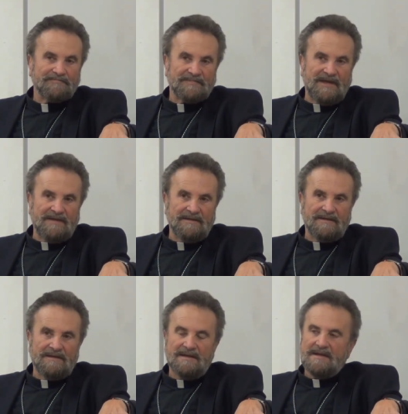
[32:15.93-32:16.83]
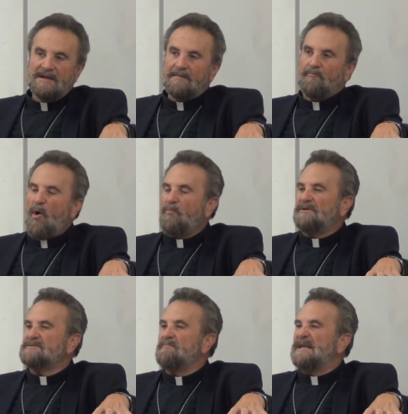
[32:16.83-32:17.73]
Okay, pope
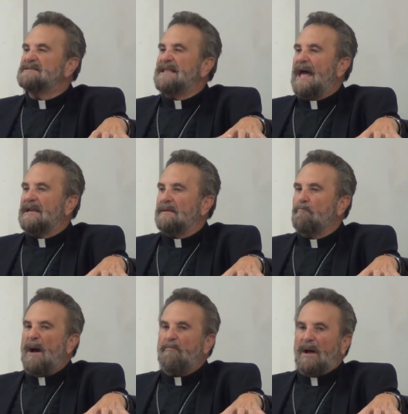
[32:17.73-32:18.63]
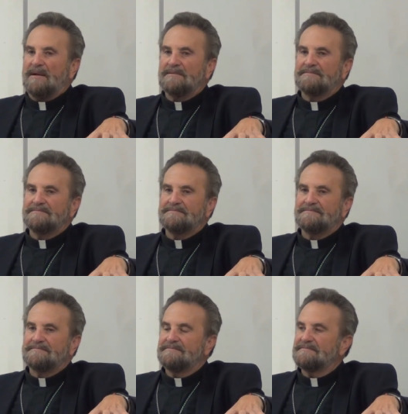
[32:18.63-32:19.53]
just means daddy, papa.
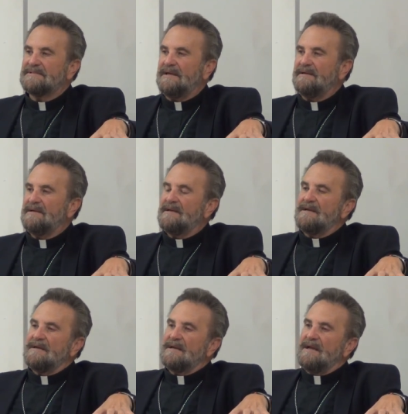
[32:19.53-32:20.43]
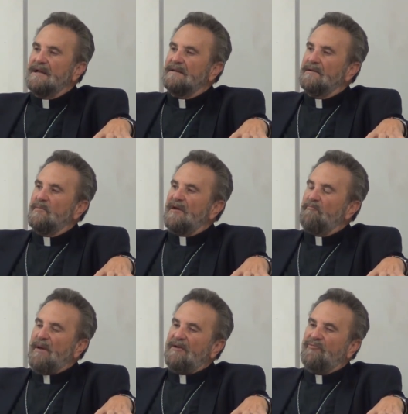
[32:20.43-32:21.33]
Okay, and we
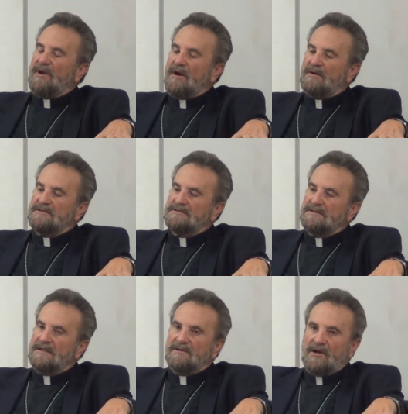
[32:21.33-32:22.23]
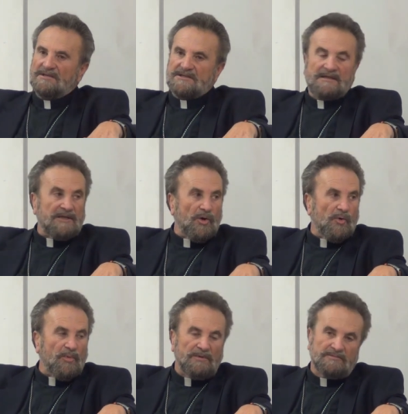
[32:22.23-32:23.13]
have patriarchs in
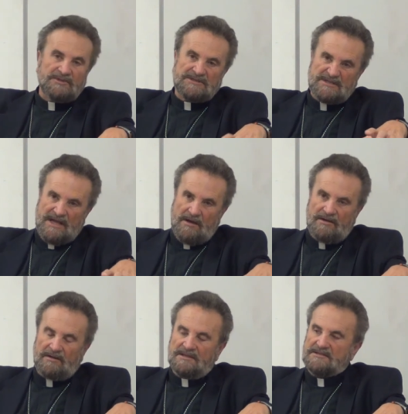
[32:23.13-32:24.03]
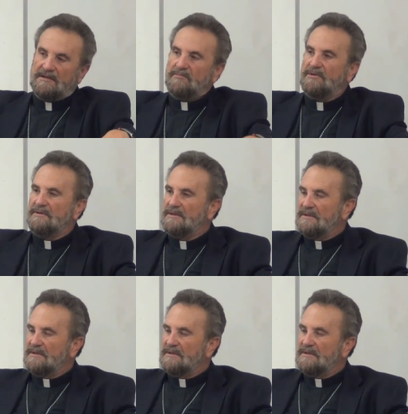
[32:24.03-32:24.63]
Constantinople, which is now in Istanbul,